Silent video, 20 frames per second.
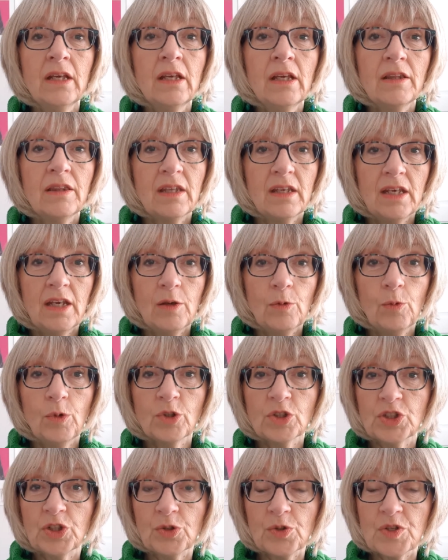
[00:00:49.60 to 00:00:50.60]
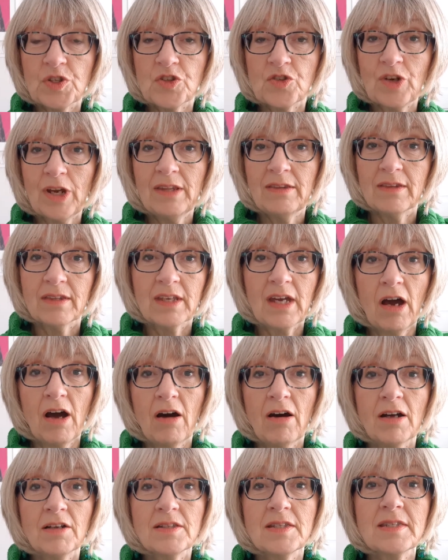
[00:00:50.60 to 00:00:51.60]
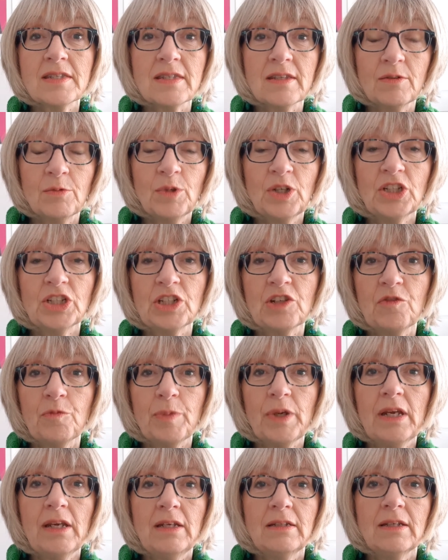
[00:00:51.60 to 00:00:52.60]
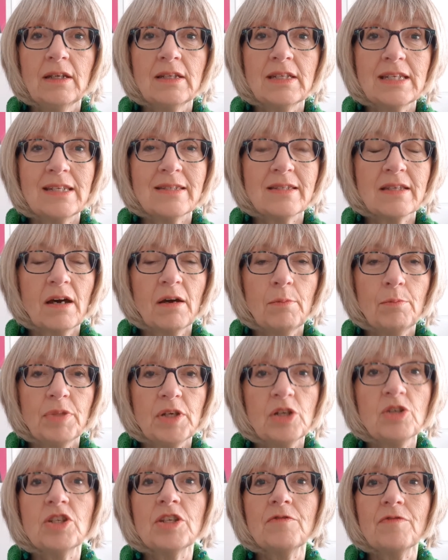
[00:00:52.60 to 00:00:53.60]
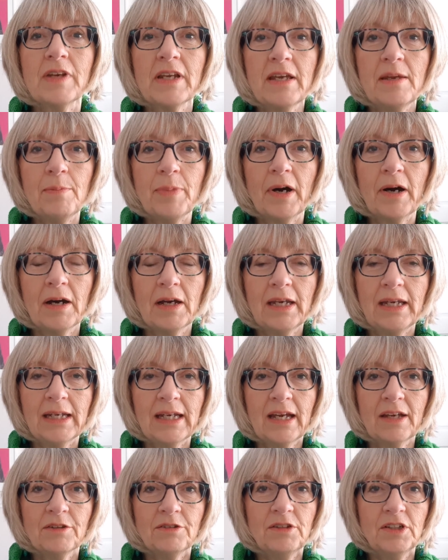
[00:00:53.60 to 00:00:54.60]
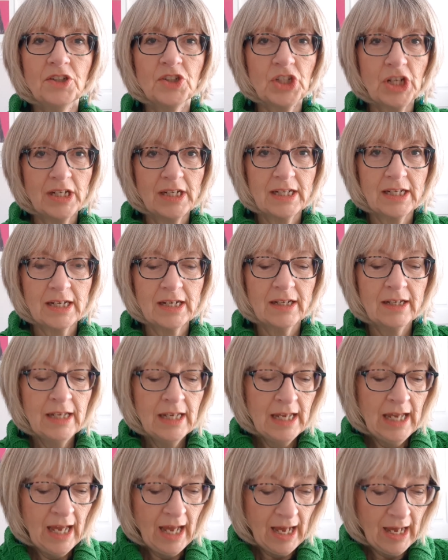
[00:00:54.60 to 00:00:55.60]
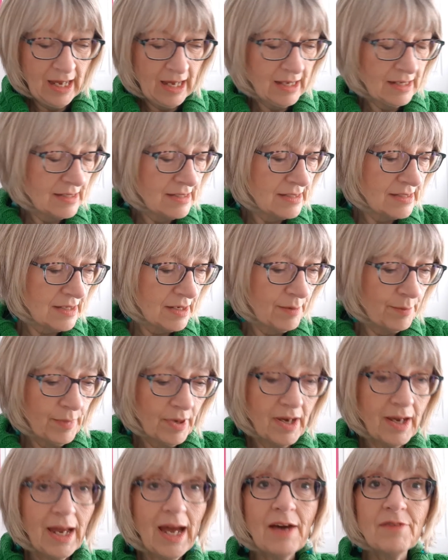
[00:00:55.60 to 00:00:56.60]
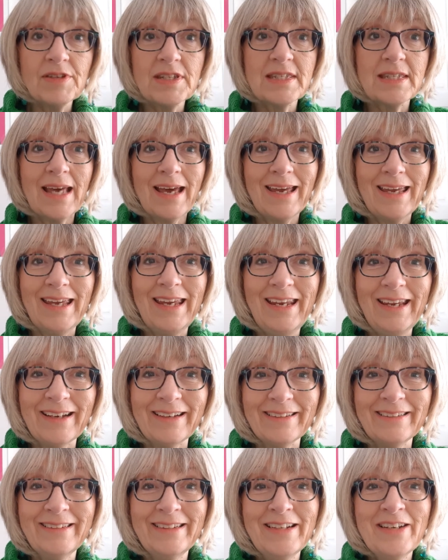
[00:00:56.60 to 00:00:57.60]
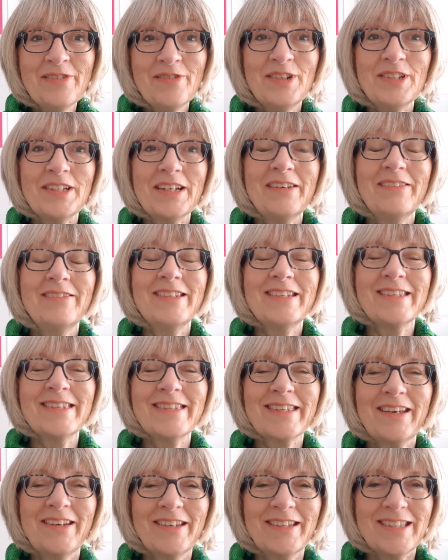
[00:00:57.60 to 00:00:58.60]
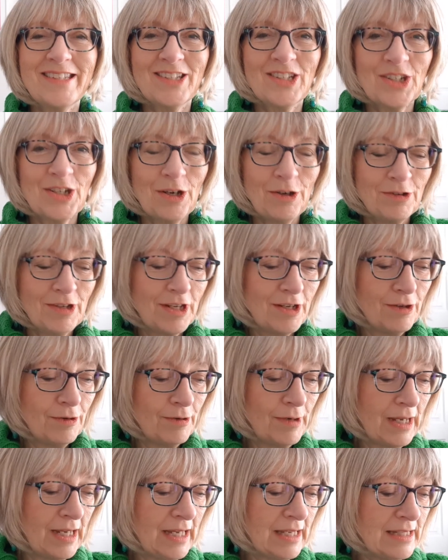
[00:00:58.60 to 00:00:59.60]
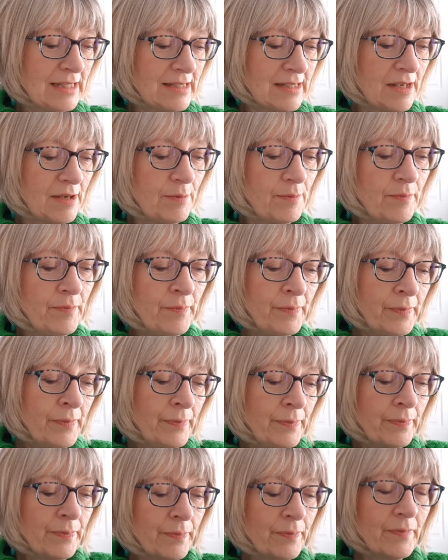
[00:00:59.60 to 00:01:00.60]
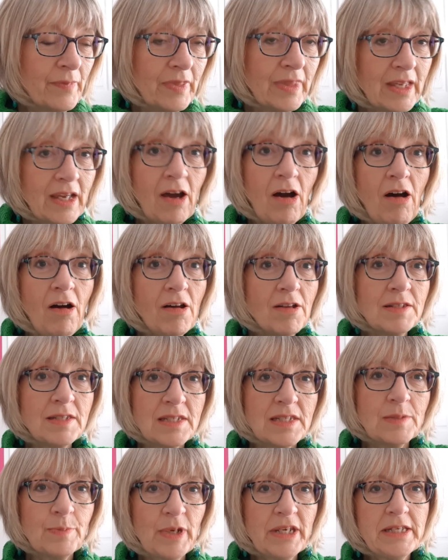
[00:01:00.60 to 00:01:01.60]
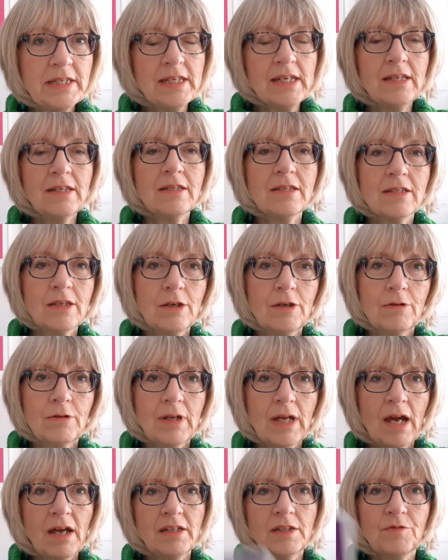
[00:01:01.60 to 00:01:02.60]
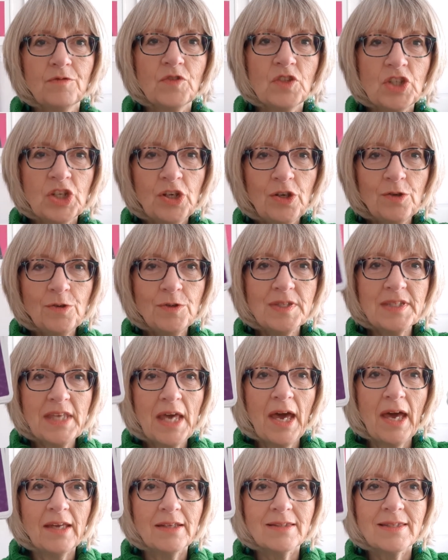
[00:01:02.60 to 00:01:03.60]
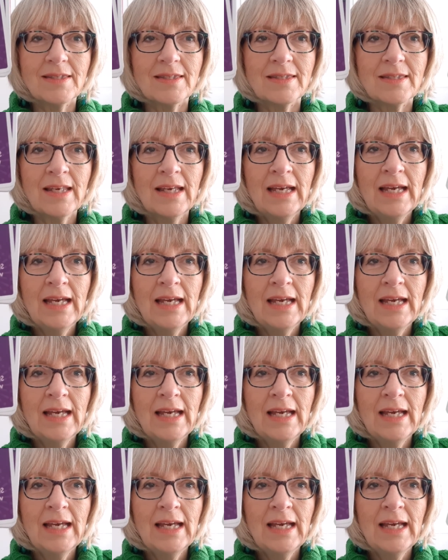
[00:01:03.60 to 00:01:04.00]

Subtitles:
the What's Your Strength cards, which have been designed beautifully by Catherine Jennick. And I have a set here, which I'm just going to show you. And the cards are split into kind of two sets.